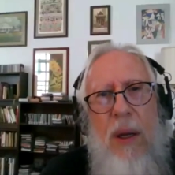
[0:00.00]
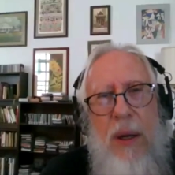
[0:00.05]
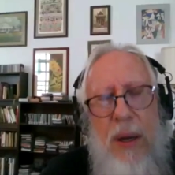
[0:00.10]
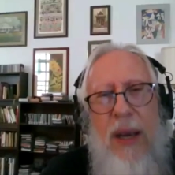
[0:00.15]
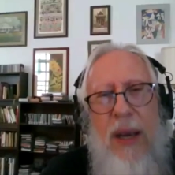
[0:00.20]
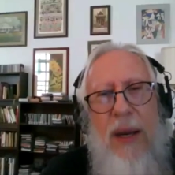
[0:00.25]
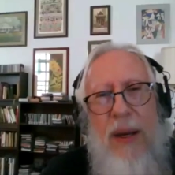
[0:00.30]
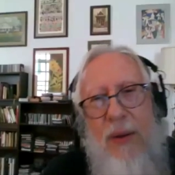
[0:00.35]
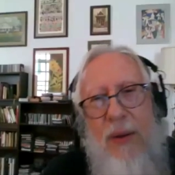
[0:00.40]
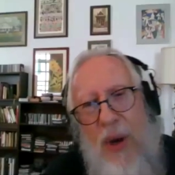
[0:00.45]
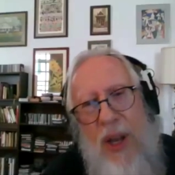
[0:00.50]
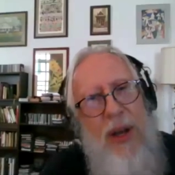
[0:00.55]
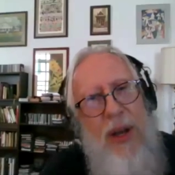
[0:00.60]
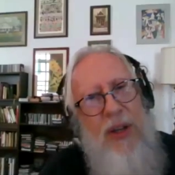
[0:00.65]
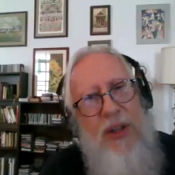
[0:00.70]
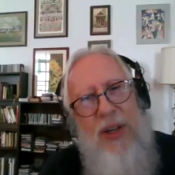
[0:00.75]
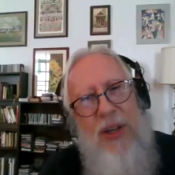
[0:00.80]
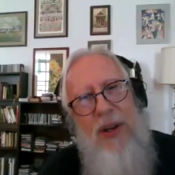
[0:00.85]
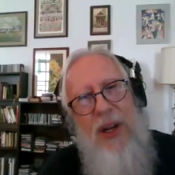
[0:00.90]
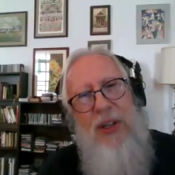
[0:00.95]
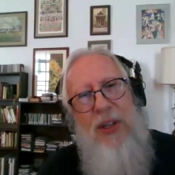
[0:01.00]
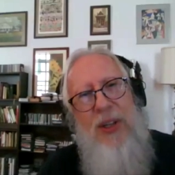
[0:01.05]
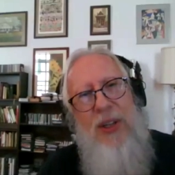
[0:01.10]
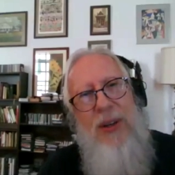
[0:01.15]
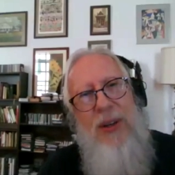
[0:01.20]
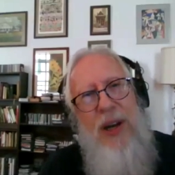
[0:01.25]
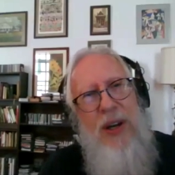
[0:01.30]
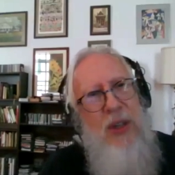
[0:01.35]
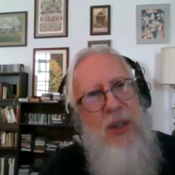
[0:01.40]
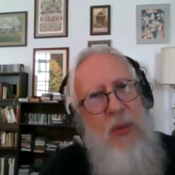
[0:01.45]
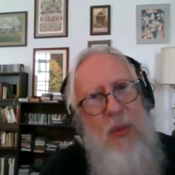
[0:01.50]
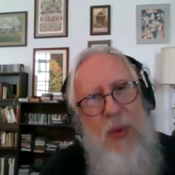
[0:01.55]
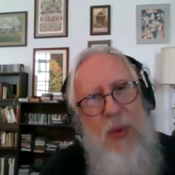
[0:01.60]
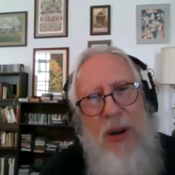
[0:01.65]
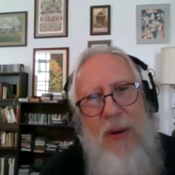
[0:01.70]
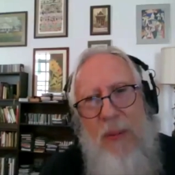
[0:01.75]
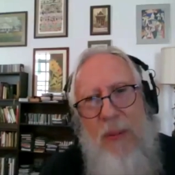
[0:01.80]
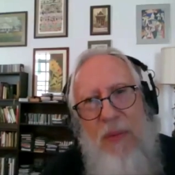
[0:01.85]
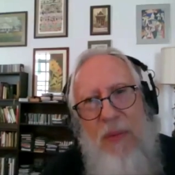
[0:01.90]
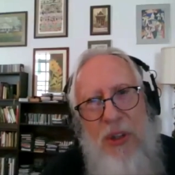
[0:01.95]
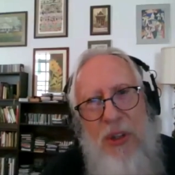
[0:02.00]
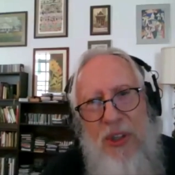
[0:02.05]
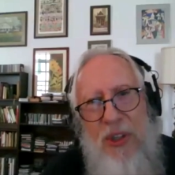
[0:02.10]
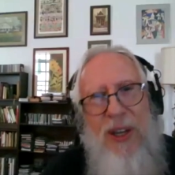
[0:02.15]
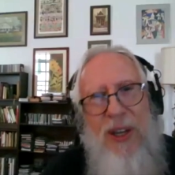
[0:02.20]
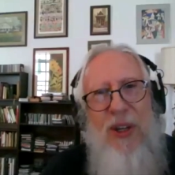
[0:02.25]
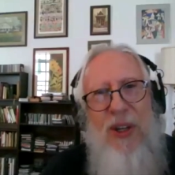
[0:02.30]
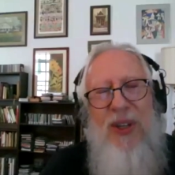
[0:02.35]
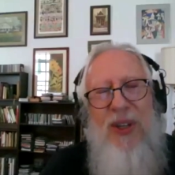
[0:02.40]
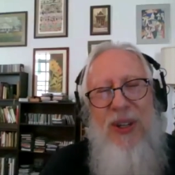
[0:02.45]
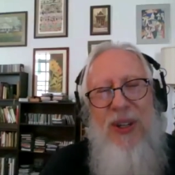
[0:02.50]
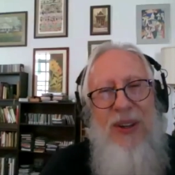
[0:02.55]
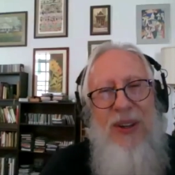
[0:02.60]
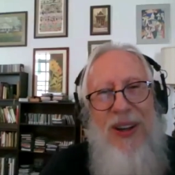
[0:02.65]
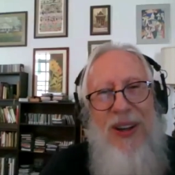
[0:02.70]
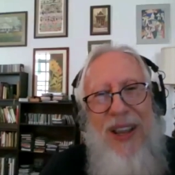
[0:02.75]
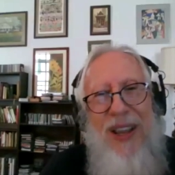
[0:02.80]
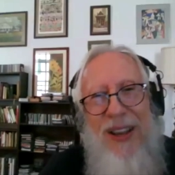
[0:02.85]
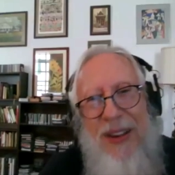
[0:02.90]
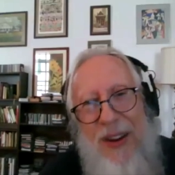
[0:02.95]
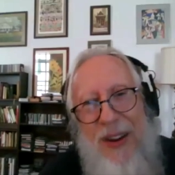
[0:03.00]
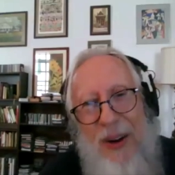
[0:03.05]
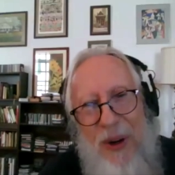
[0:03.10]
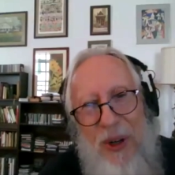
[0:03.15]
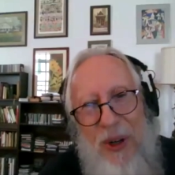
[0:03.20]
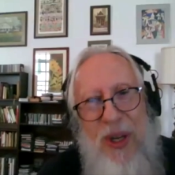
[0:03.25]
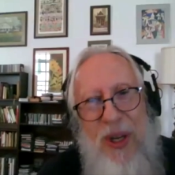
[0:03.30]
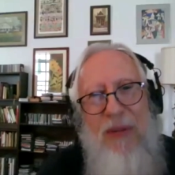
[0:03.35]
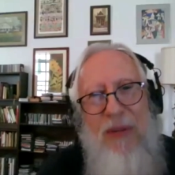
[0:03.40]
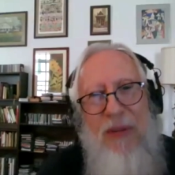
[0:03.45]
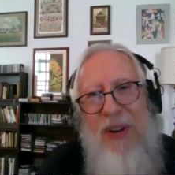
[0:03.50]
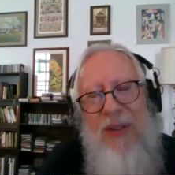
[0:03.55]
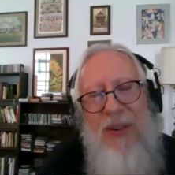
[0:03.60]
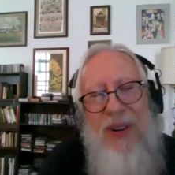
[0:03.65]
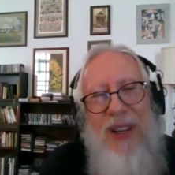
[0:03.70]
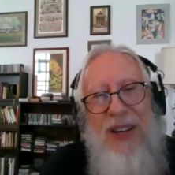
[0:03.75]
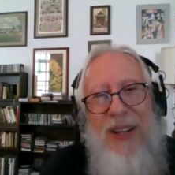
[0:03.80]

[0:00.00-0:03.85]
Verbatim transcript: Yeah. Um, well, there's there's there's what six or seven oh.